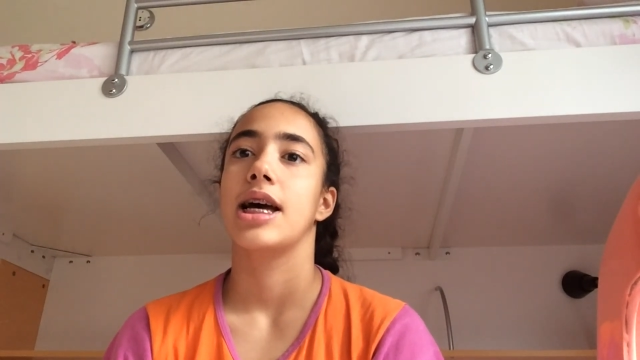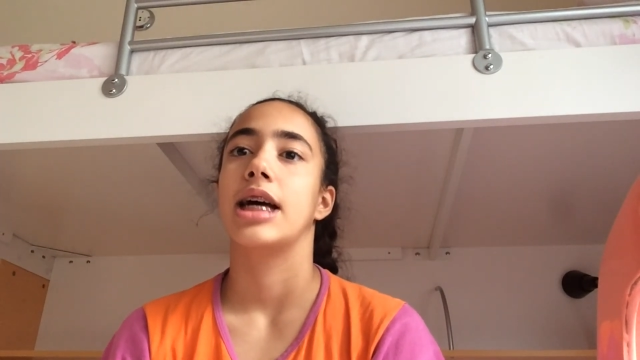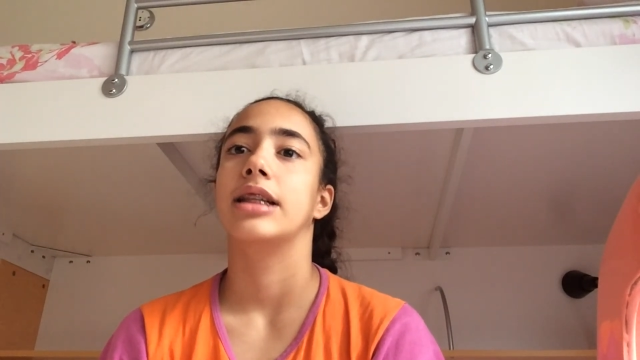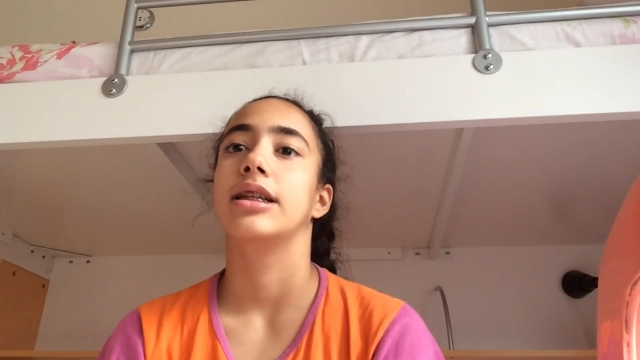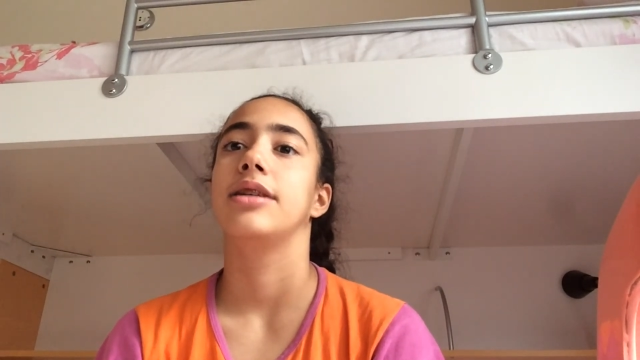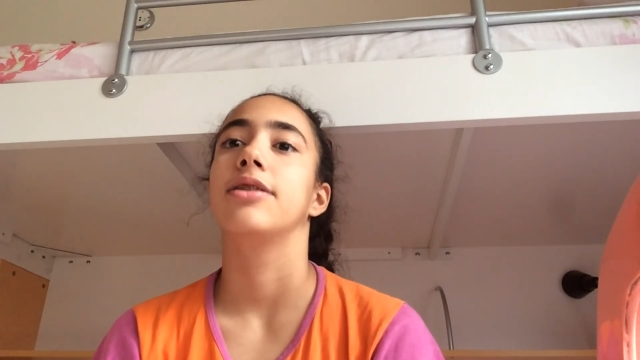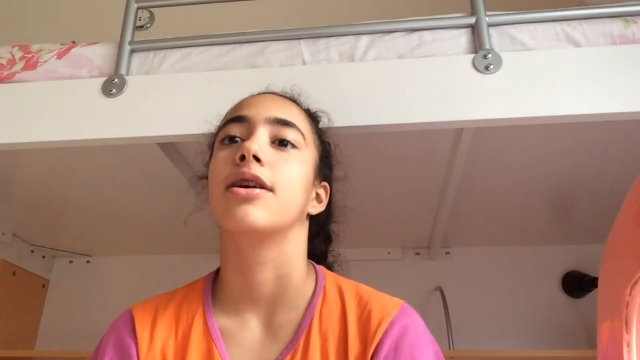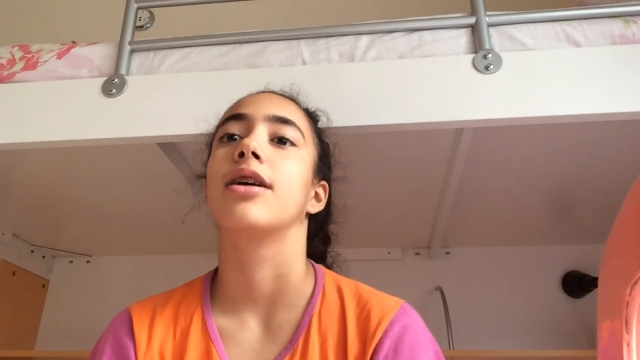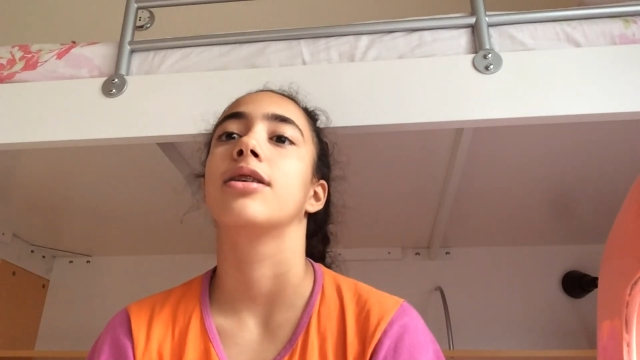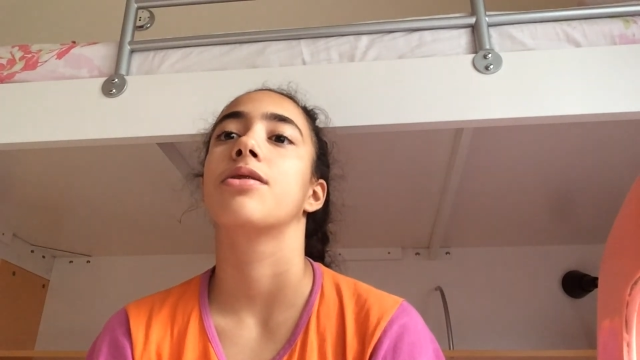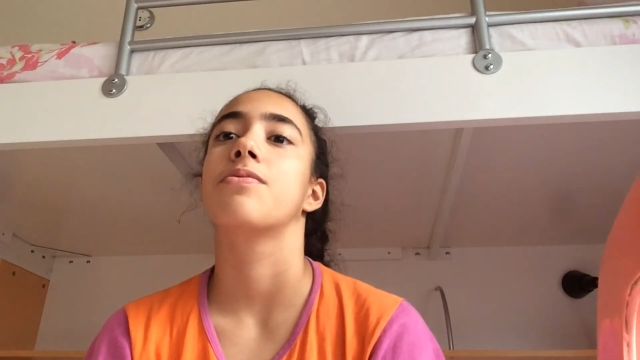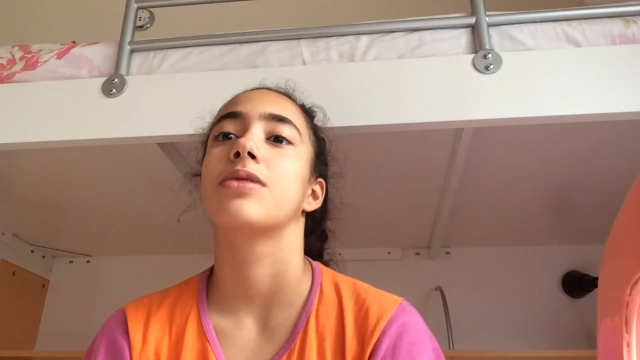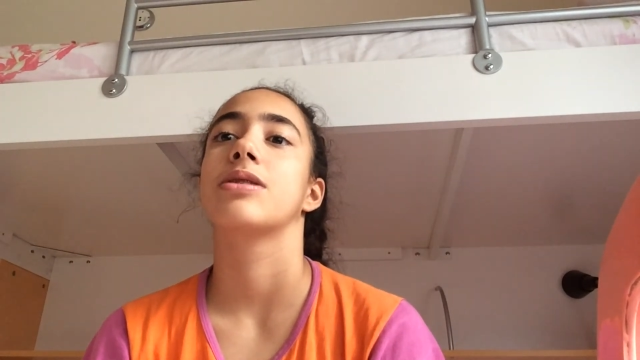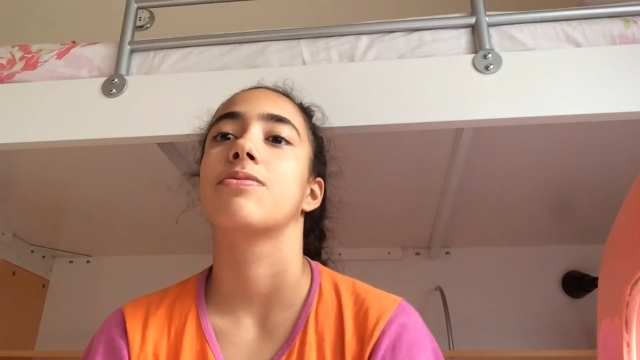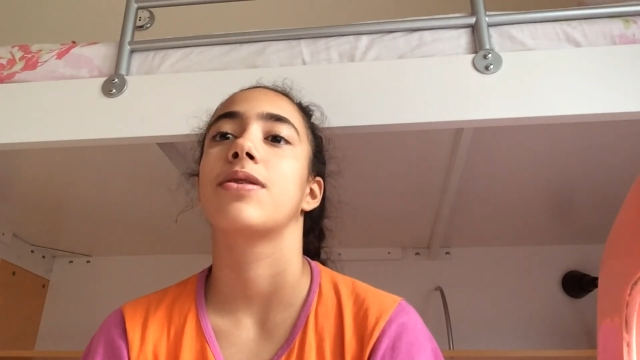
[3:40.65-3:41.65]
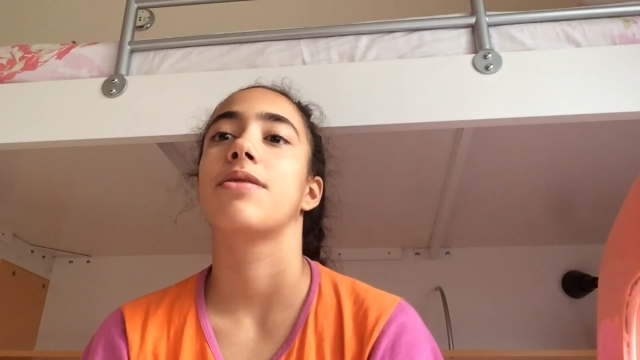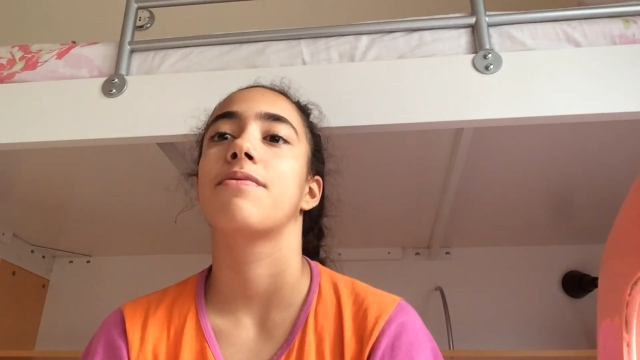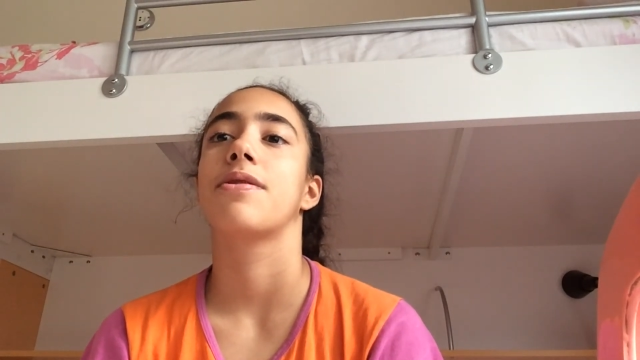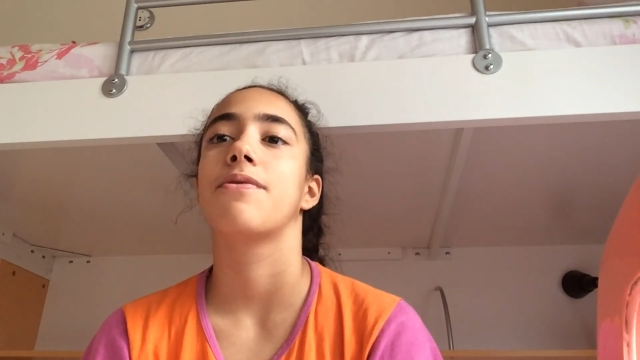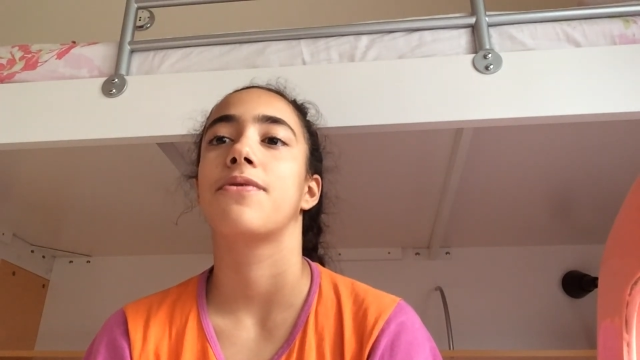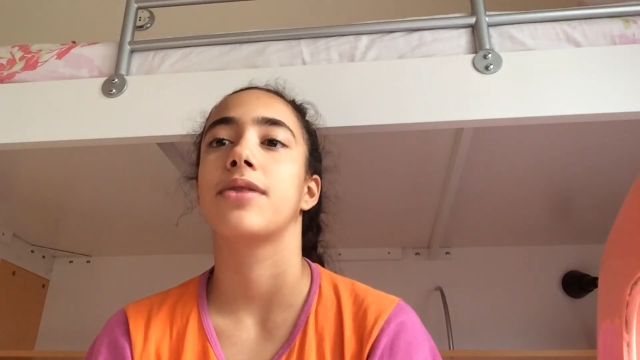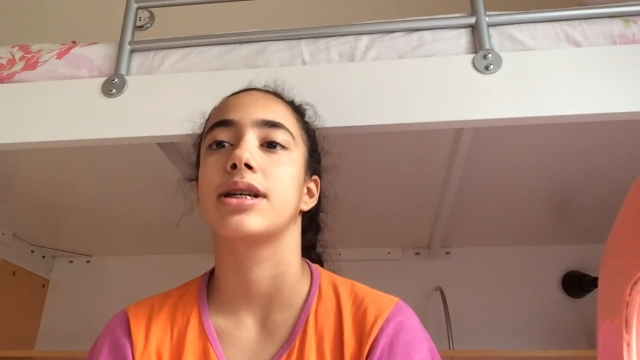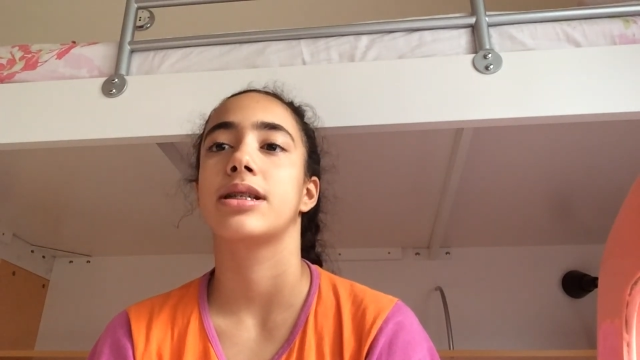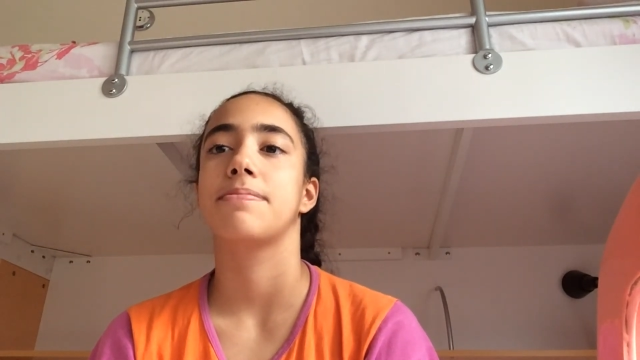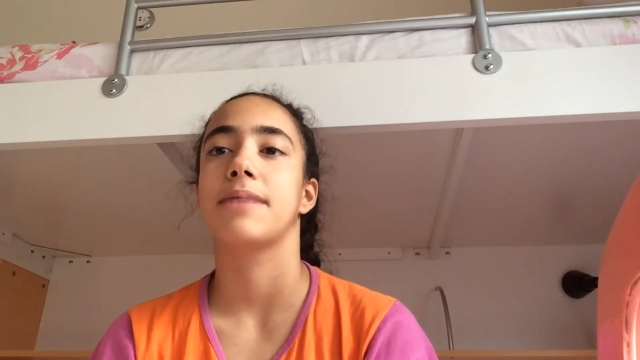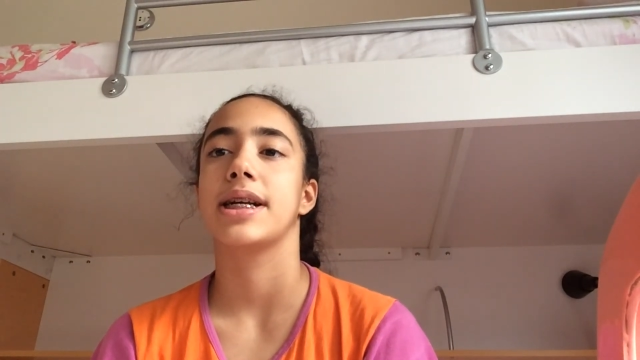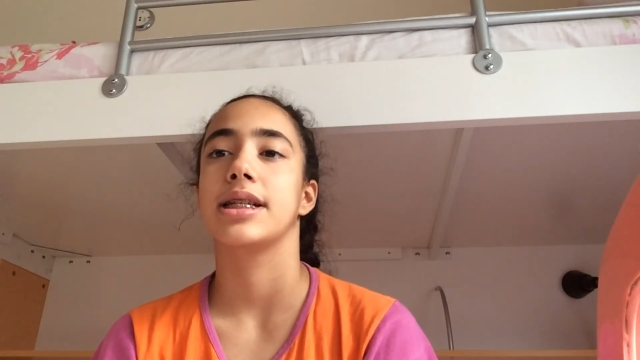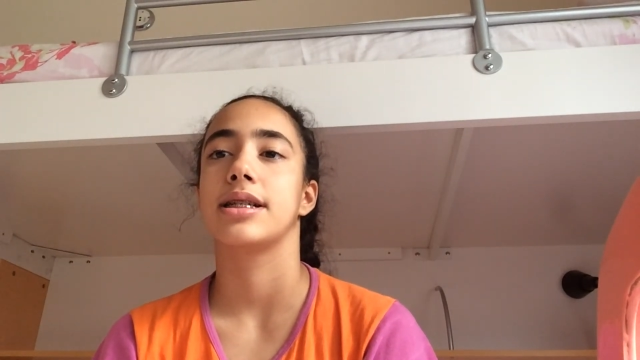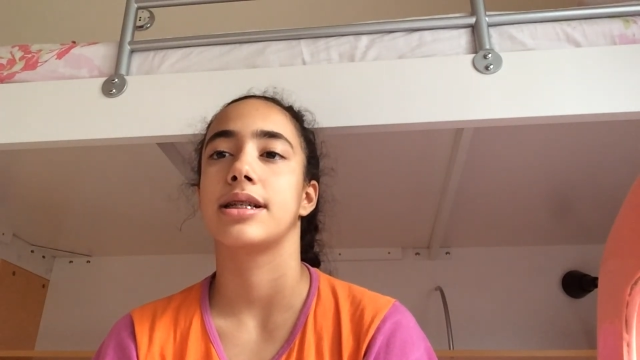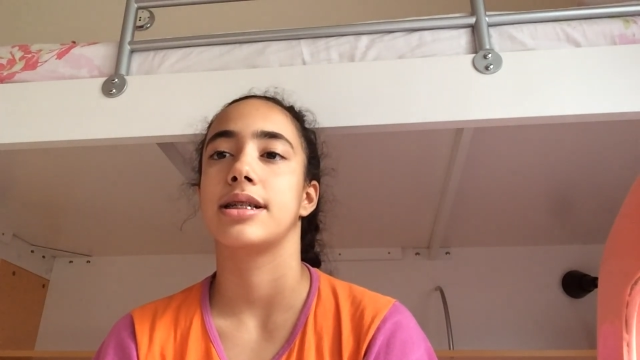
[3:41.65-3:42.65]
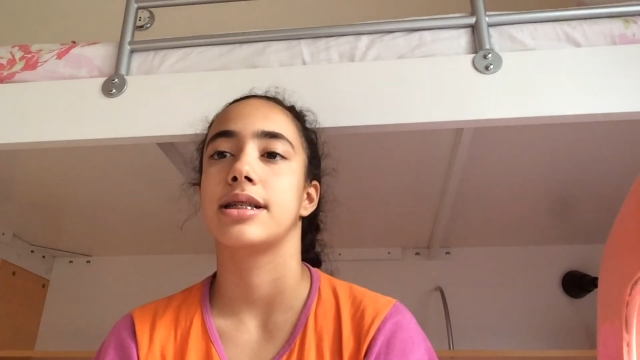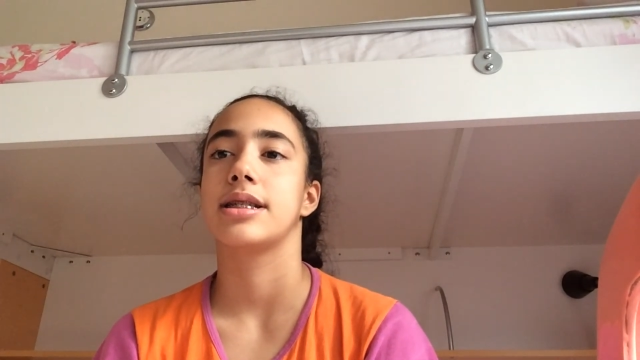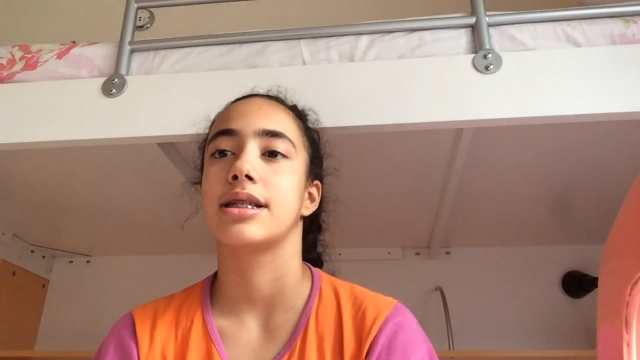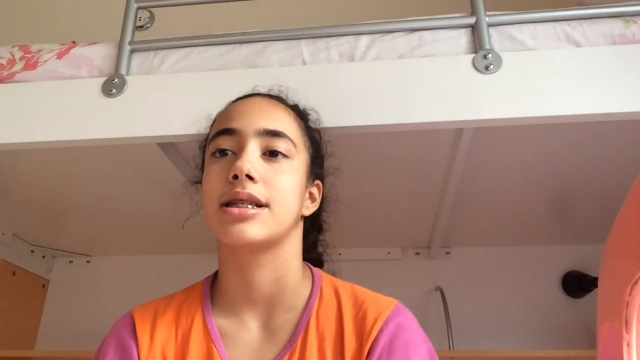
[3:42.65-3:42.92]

and Leonardo was one of the first painters